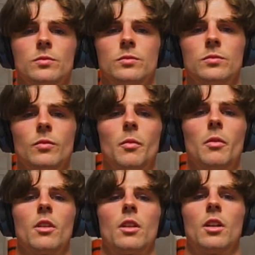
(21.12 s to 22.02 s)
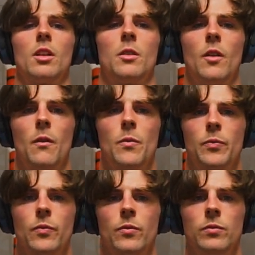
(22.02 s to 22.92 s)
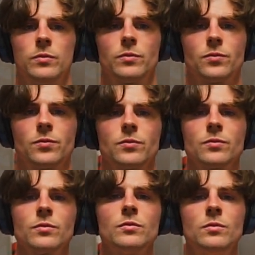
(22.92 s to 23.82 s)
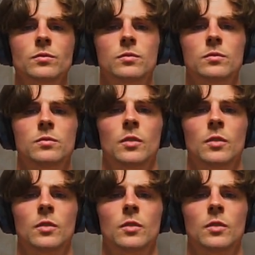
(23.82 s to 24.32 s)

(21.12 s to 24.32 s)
aesthetic look, like the sort of physique that looks really good on the